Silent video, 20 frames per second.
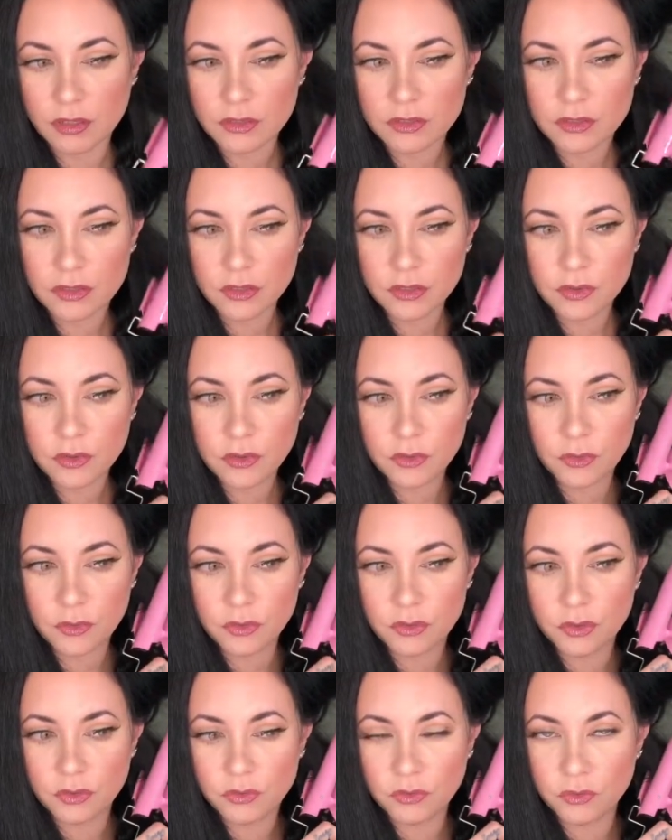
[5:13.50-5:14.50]
So
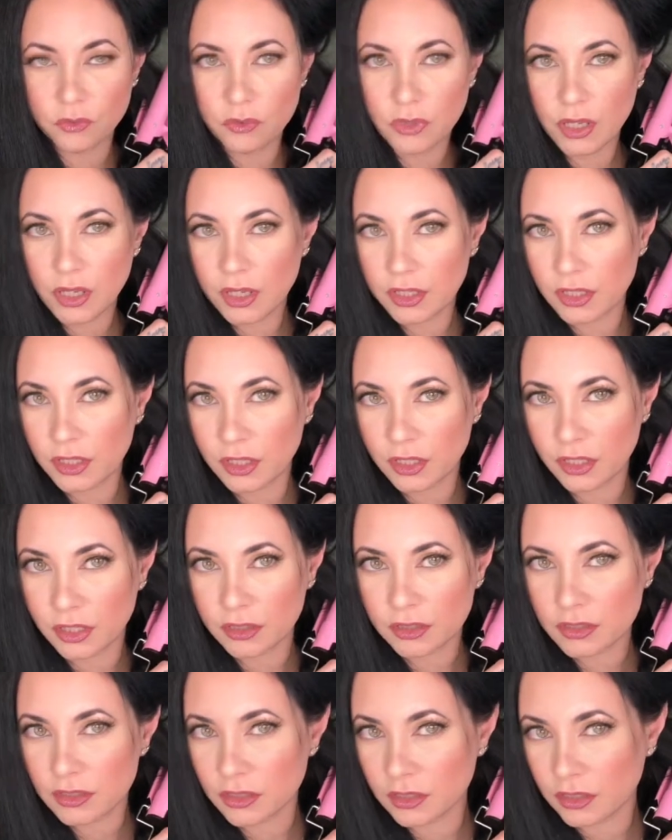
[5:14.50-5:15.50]
you do that again.
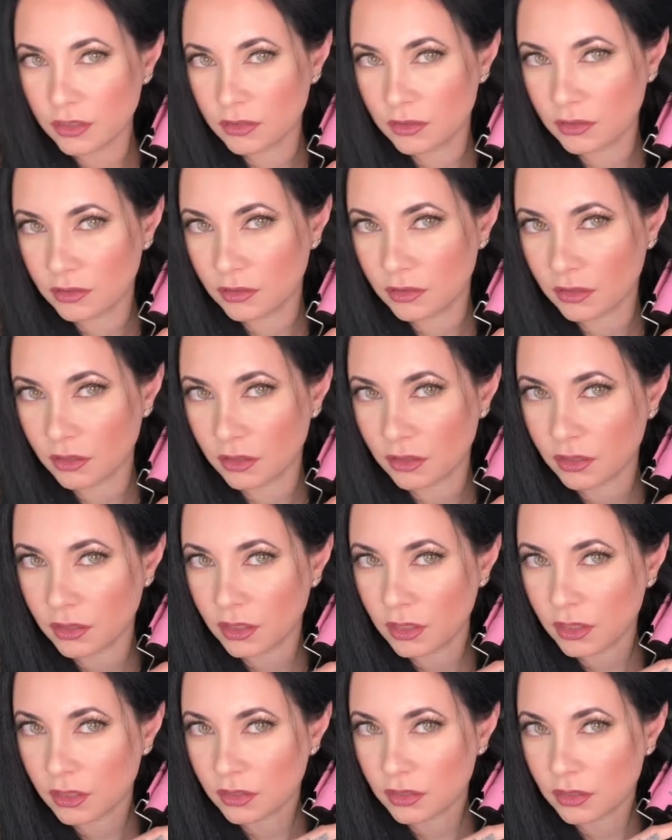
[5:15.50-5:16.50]
See,
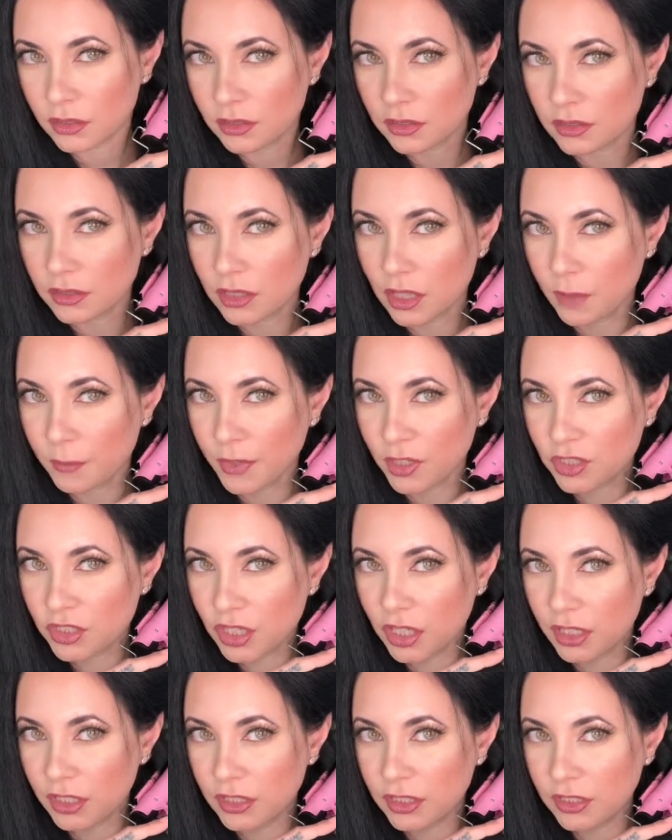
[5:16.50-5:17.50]
this is how much
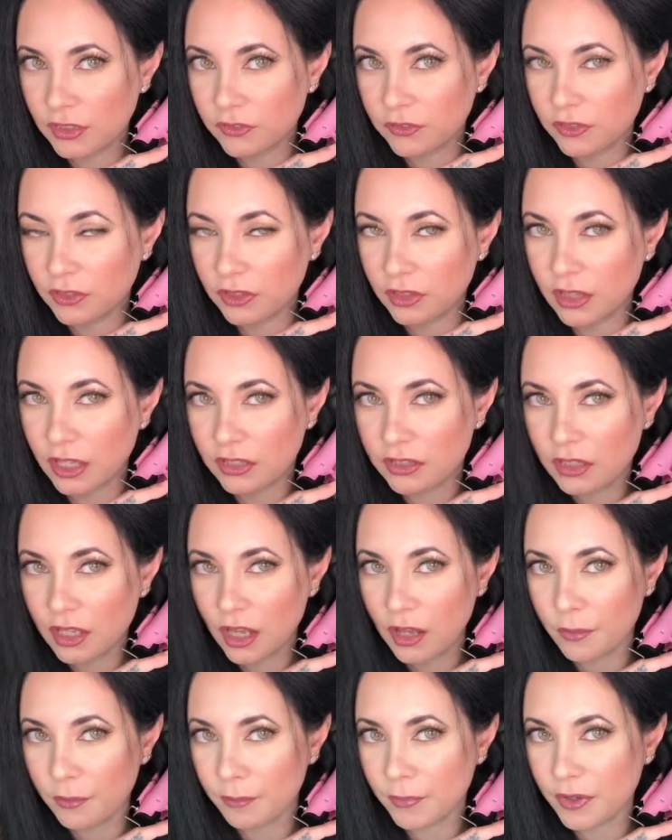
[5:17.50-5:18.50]
I leave. That's
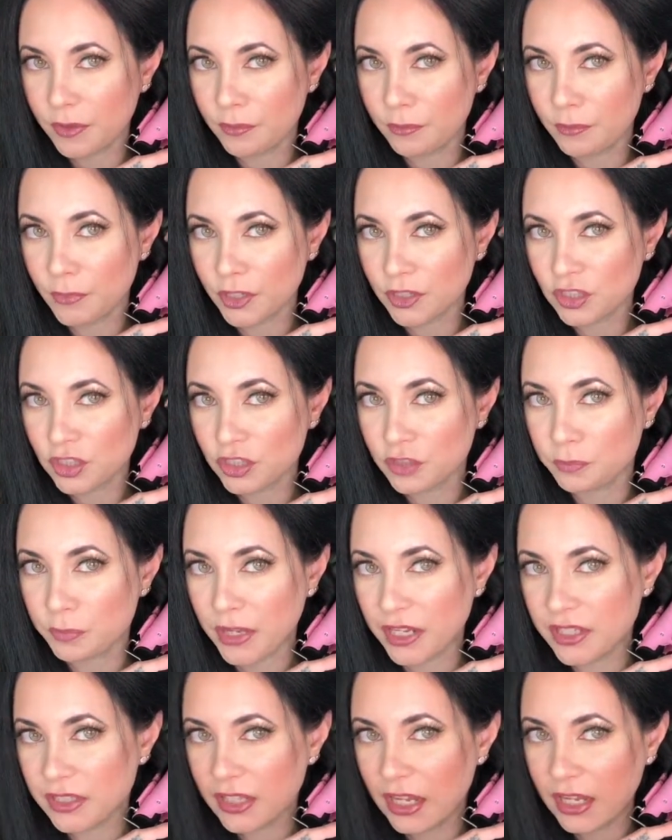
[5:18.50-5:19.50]
how much
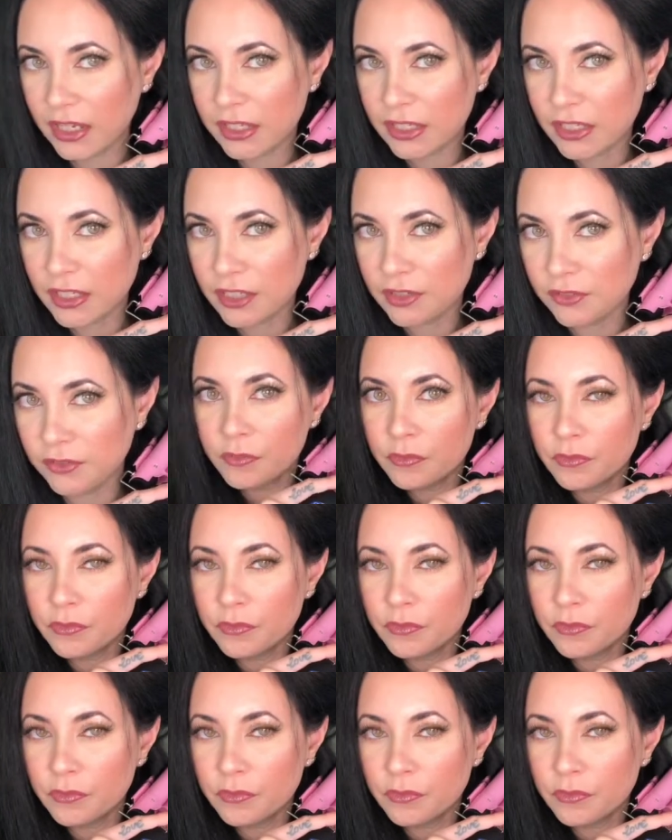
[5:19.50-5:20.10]
space I leave.